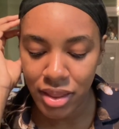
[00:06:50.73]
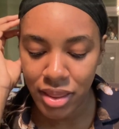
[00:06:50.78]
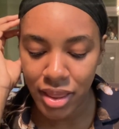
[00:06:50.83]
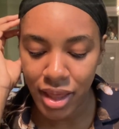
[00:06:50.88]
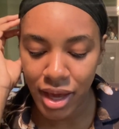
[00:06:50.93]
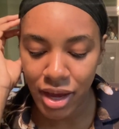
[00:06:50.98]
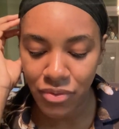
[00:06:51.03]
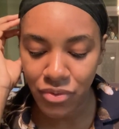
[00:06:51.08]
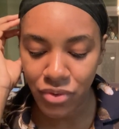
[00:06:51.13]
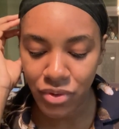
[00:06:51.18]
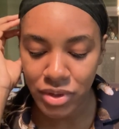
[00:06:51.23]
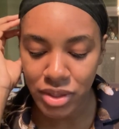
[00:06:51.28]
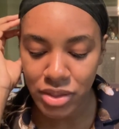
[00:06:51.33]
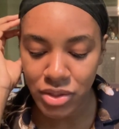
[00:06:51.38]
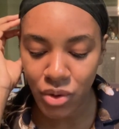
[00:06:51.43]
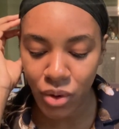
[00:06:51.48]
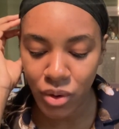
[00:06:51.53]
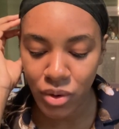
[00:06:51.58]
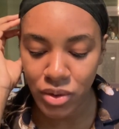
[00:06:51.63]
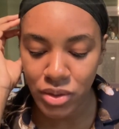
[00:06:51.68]
that for
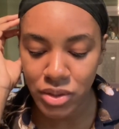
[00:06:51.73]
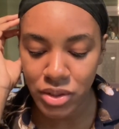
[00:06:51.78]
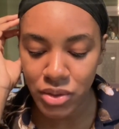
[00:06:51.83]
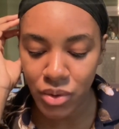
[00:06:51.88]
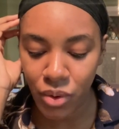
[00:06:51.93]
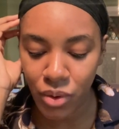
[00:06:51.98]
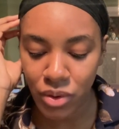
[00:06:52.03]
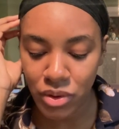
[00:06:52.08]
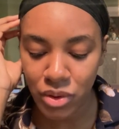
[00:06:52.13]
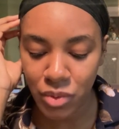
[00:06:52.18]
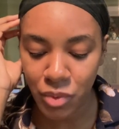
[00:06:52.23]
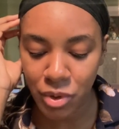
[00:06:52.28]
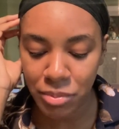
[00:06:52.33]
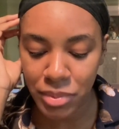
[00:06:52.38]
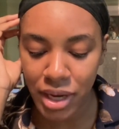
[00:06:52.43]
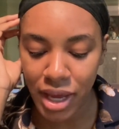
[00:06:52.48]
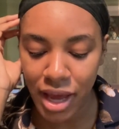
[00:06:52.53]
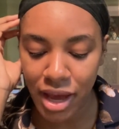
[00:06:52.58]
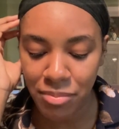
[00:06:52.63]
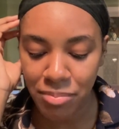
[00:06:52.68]
this cause ought the
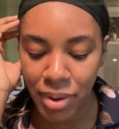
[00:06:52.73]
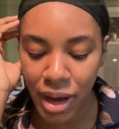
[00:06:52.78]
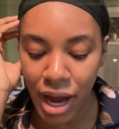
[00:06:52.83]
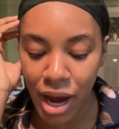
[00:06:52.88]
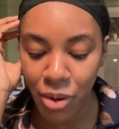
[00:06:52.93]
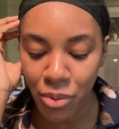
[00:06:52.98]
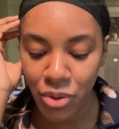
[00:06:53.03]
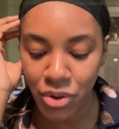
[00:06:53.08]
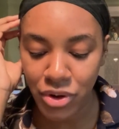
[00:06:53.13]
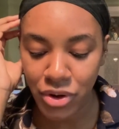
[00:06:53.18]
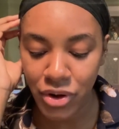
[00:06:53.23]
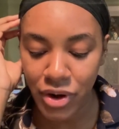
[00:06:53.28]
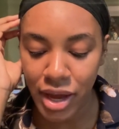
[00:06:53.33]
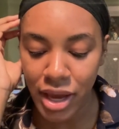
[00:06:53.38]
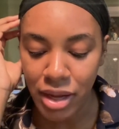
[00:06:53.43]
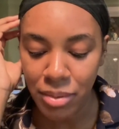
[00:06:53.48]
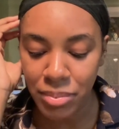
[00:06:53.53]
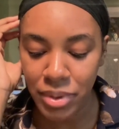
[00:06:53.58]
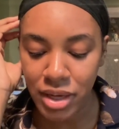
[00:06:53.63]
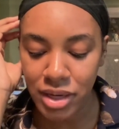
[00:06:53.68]
woman to have power on her
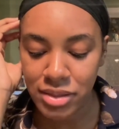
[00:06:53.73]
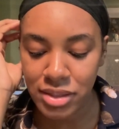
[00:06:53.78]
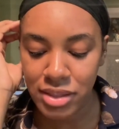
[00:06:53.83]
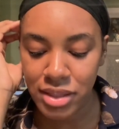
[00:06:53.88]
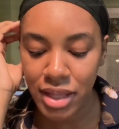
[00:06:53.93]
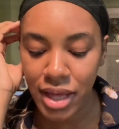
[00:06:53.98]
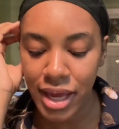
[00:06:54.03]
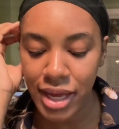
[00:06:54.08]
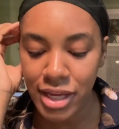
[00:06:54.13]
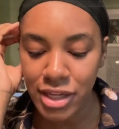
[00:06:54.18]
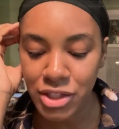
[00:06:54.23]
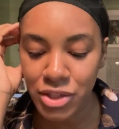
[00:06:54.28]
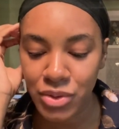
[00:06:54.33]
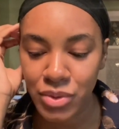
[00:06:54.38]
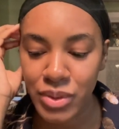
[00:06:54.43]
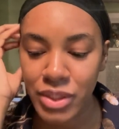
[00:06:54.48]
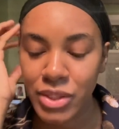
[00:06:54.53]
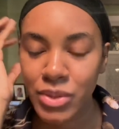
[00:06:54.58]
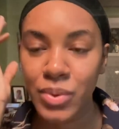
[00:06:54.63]
head because of the angels.